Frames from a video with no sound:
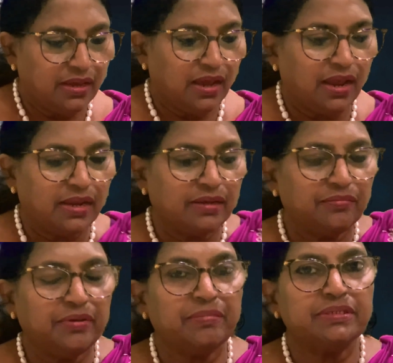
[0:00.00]
and
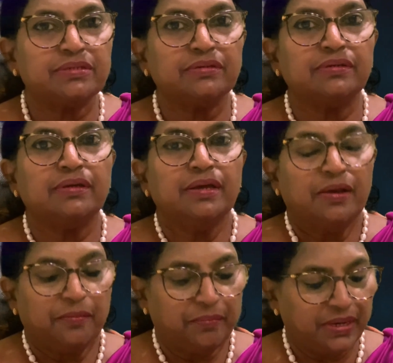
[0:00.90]
we must
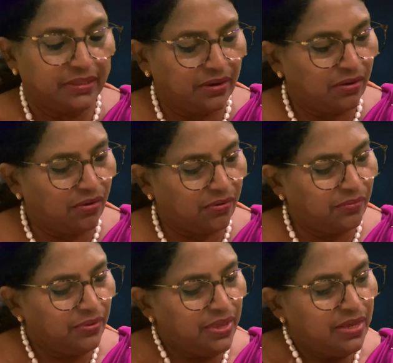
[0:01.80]
pray the law.
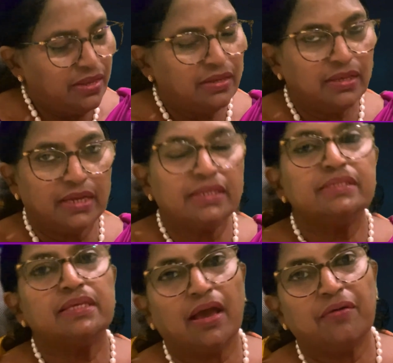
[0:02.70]
Let
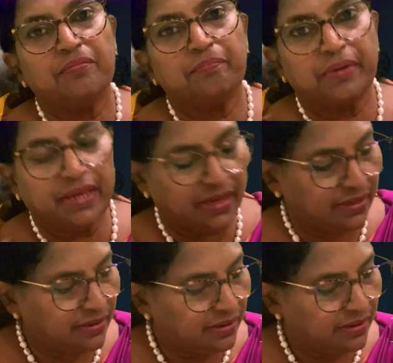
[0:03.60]
us have prayer.